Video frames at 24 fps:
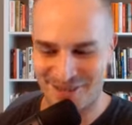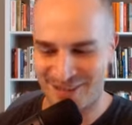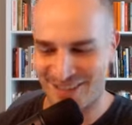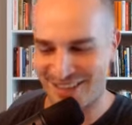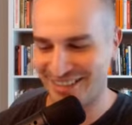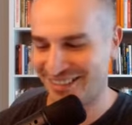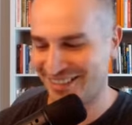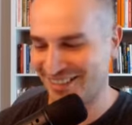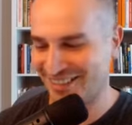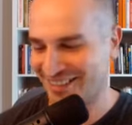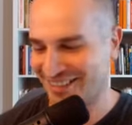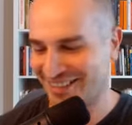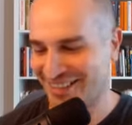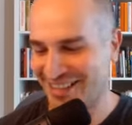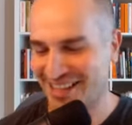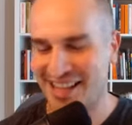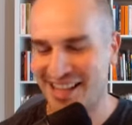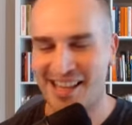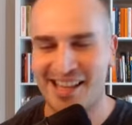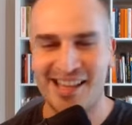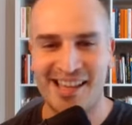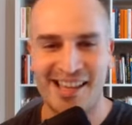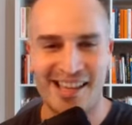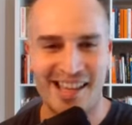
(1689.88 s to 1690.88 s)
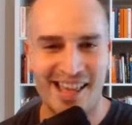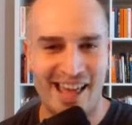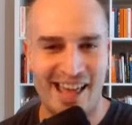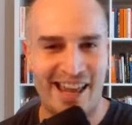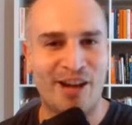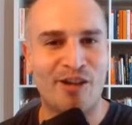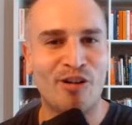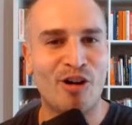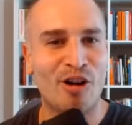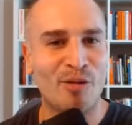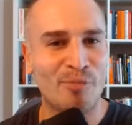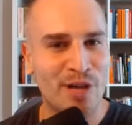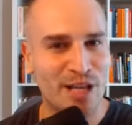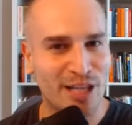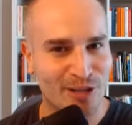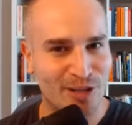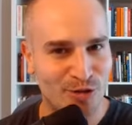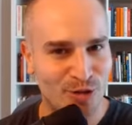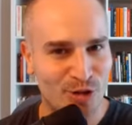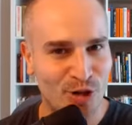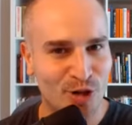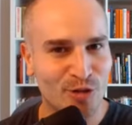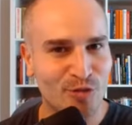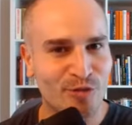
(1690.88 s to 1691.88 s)
right. And I know I'm
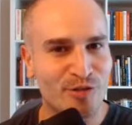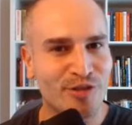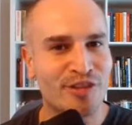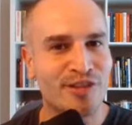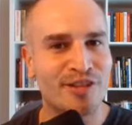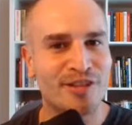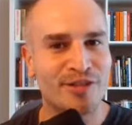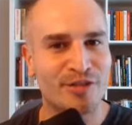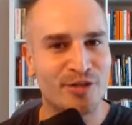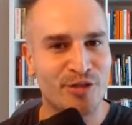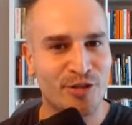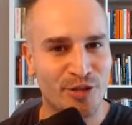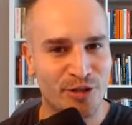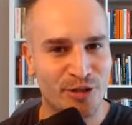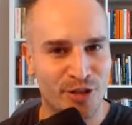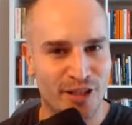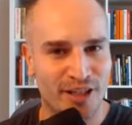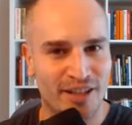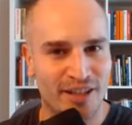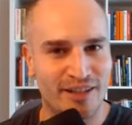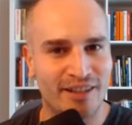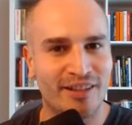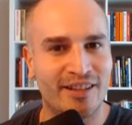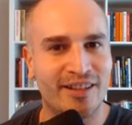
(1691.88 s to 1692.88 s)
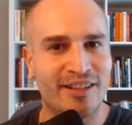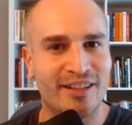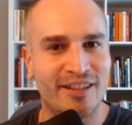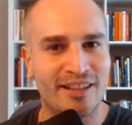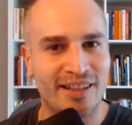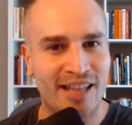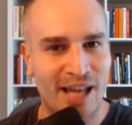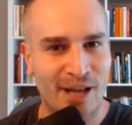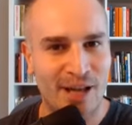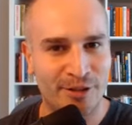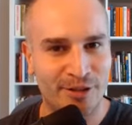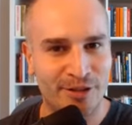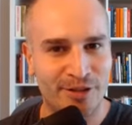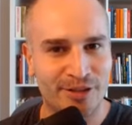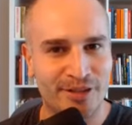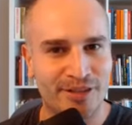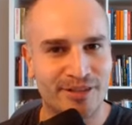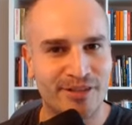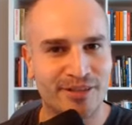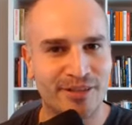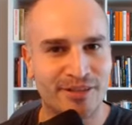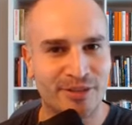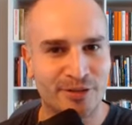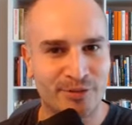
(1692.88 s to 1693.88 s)
making jokes with it. It's just to kind of like allow you to, yeah.
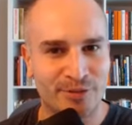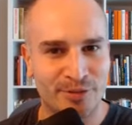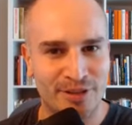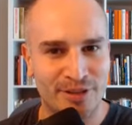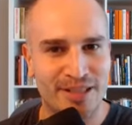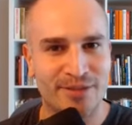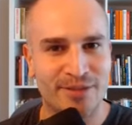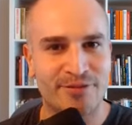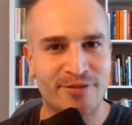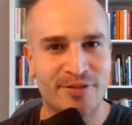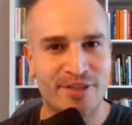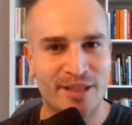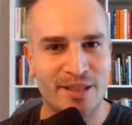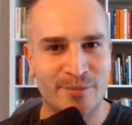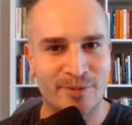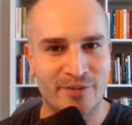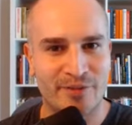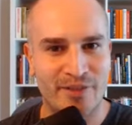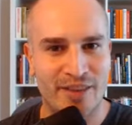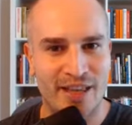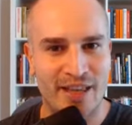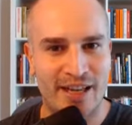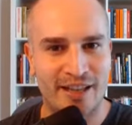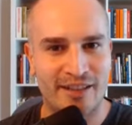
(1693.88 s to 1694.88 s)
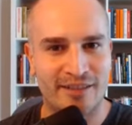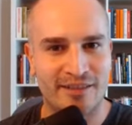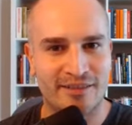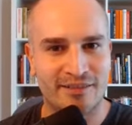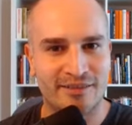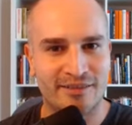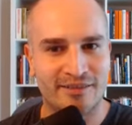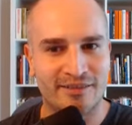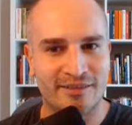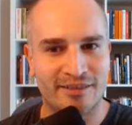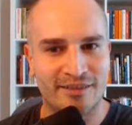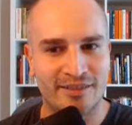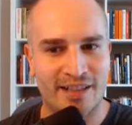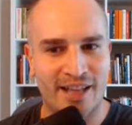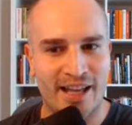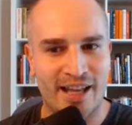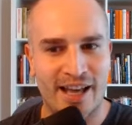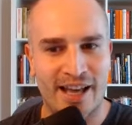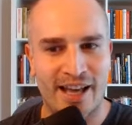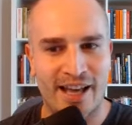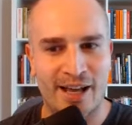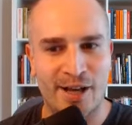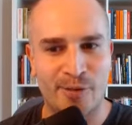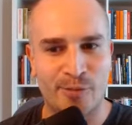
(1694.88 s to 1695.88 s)
to relieve some of that yep.
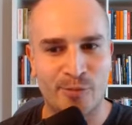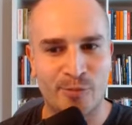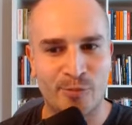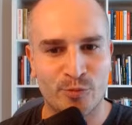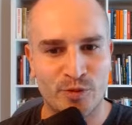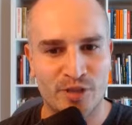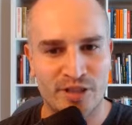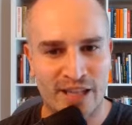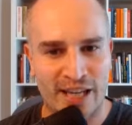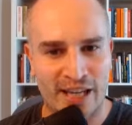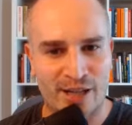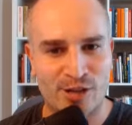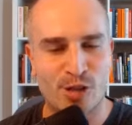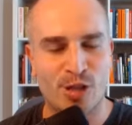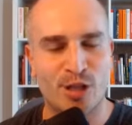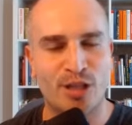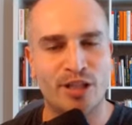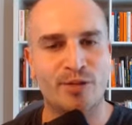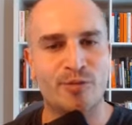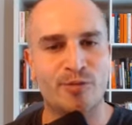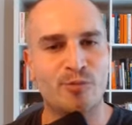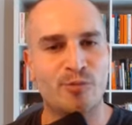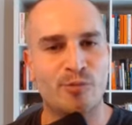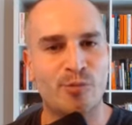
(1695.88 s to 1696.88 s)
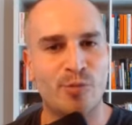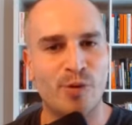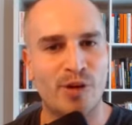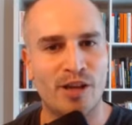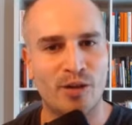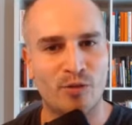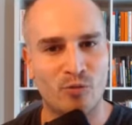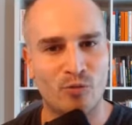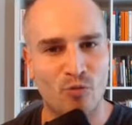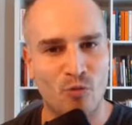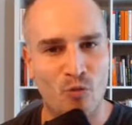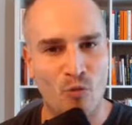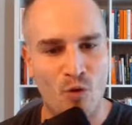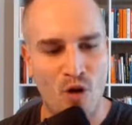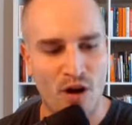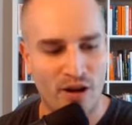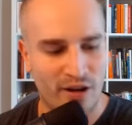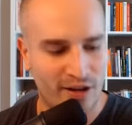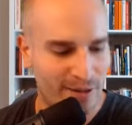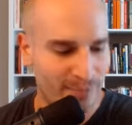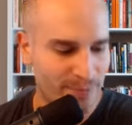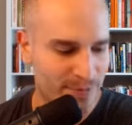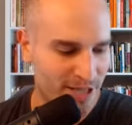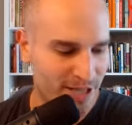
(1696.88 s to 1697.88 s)
um, tension. But
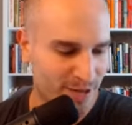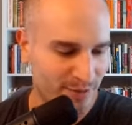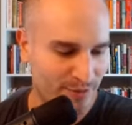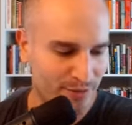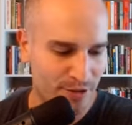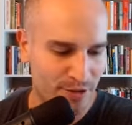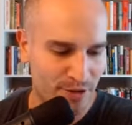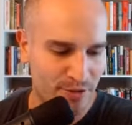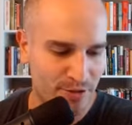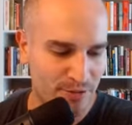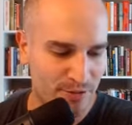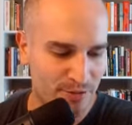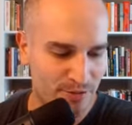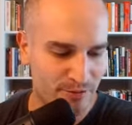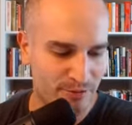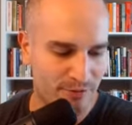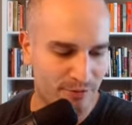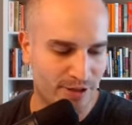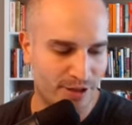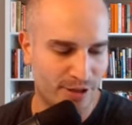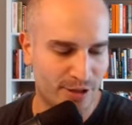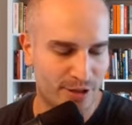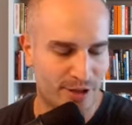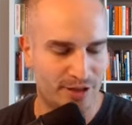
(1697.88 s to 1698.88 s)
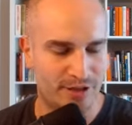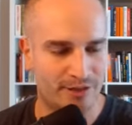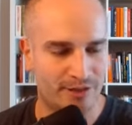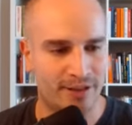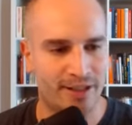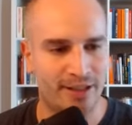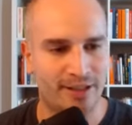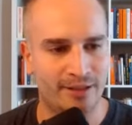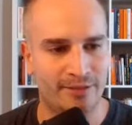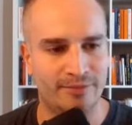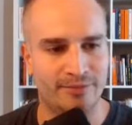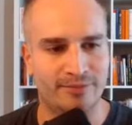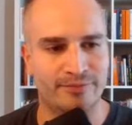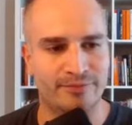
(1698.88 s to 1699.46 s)
what comes up for you when I share that?